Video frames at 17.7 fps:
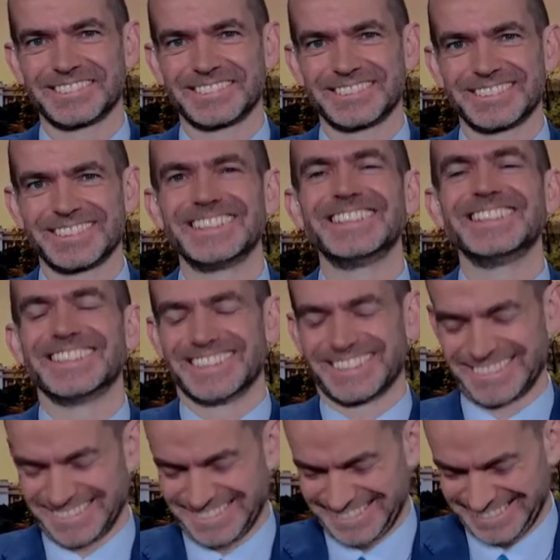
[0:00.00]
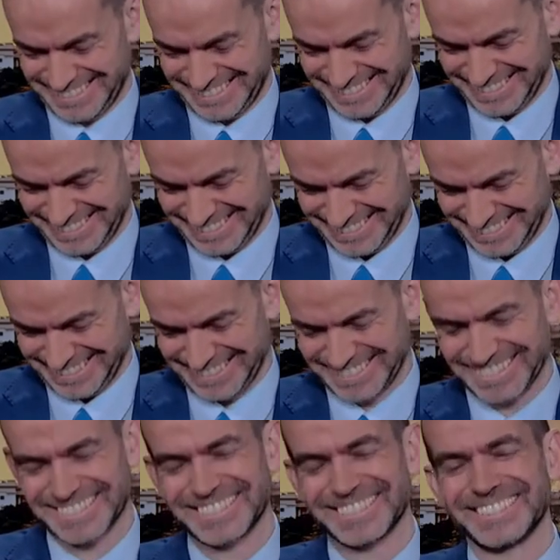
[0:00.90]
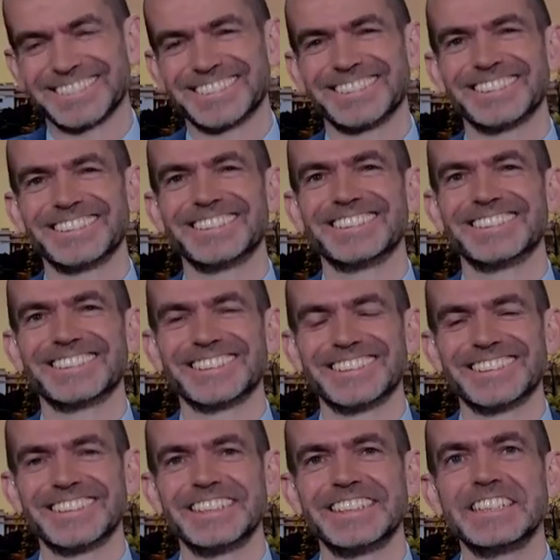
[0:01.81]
[no speech]